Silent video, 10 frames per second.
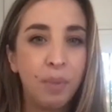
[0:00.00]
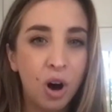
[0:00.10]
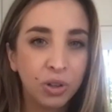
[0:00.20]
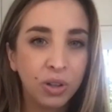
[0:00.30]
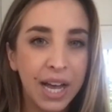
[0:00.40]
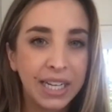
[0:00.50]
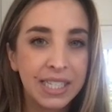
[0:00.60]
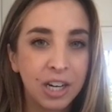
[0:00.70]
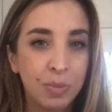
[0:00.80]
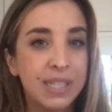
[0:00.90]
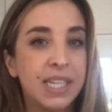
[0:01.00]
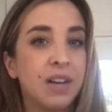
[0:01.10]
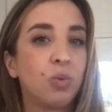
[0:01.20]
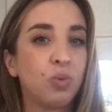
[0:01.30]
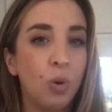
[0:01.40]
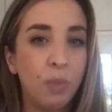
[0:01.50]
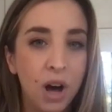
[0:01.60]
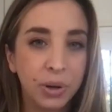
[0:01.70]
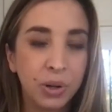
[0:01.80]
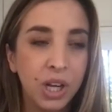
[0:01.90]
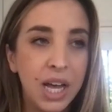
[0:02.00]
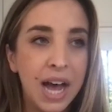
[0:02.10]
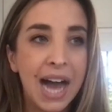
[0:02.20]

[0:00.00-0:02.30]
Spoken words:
model. I consider myself a role model.